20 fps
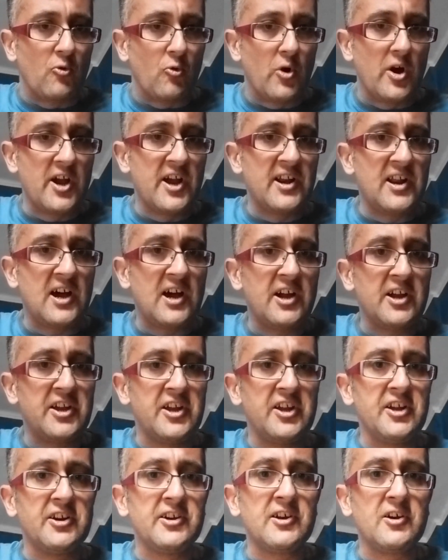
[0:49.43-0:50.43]
When I
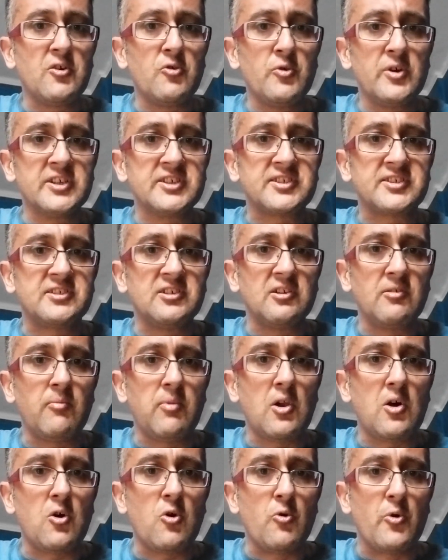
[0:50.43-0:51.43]
hear the whistle
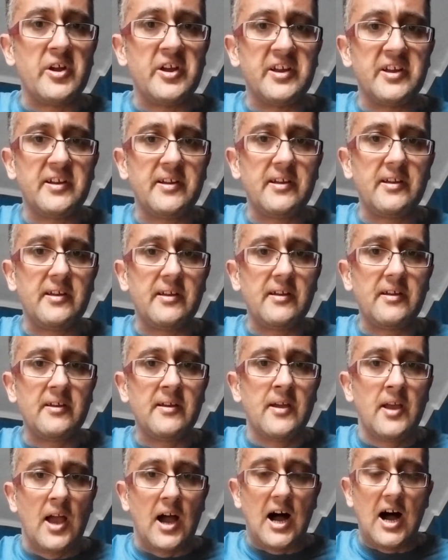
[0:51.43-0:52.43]

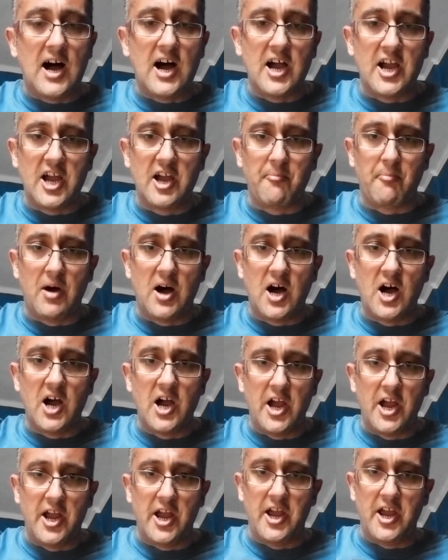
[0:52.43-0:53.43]
blowing, I have
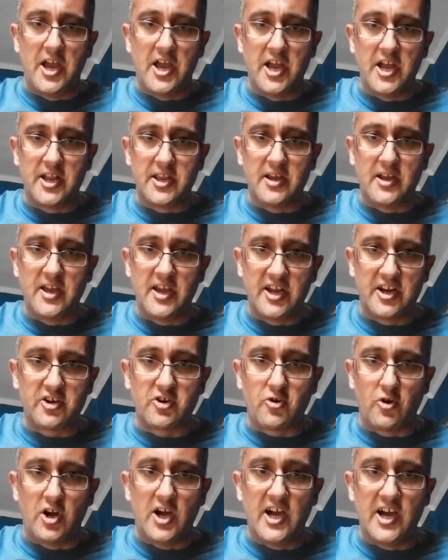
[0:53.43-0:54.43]
my head
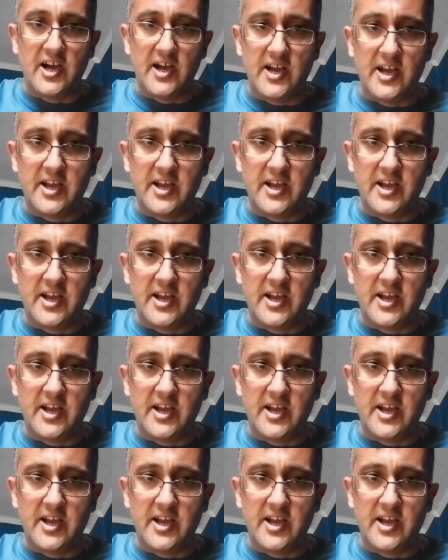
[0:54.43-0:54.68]
and cry.